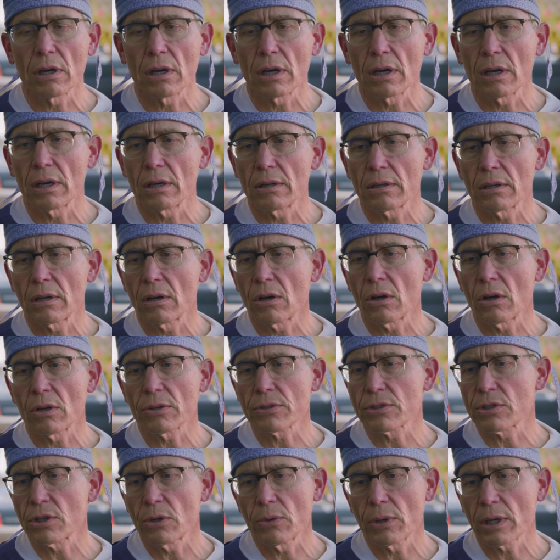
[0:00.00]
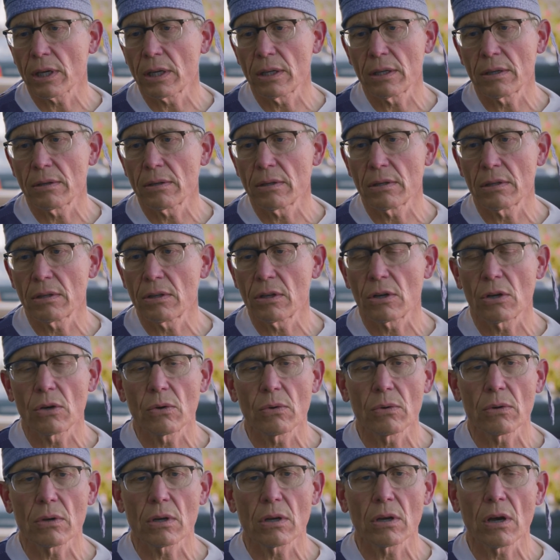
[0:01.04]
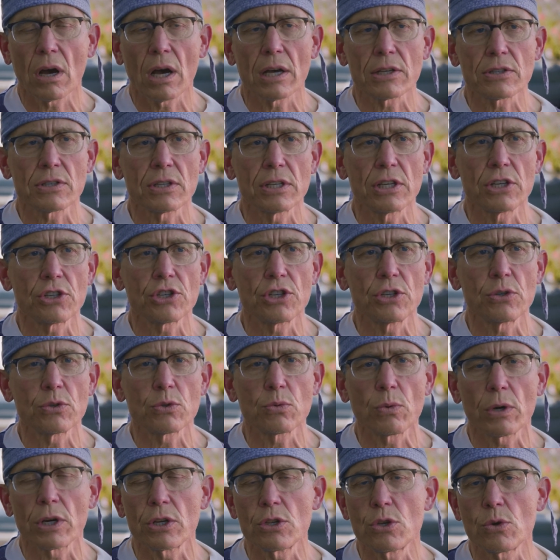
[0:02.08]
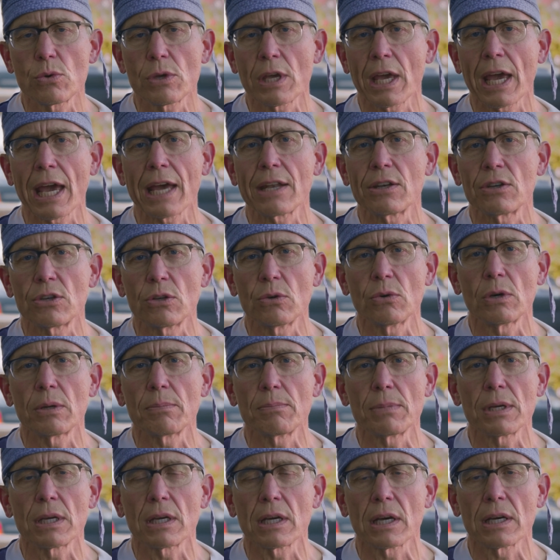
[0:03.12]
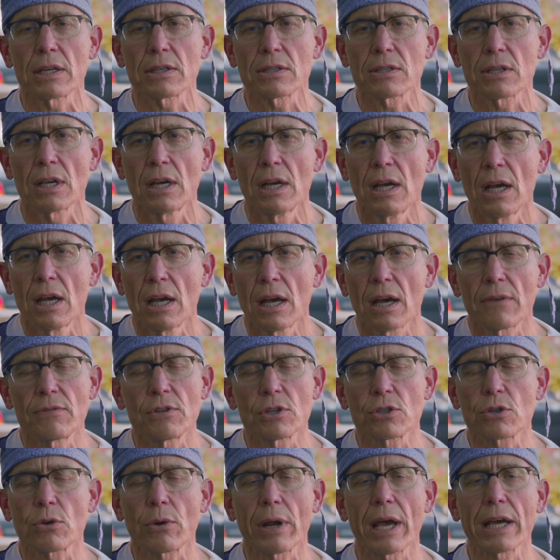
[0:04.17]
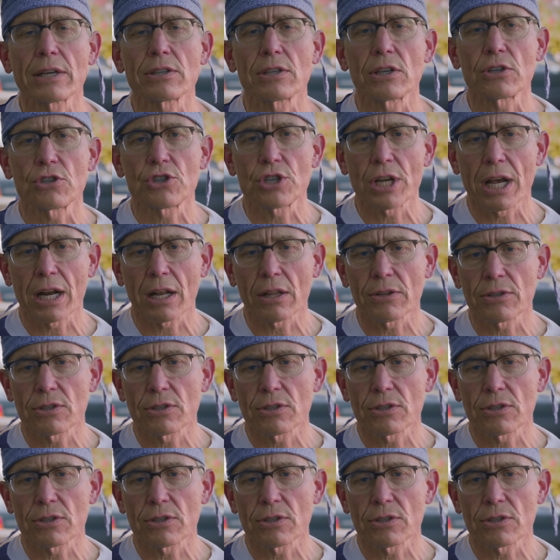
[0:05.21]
also, it can you know cause issues where you can't do it because of the screw access channel.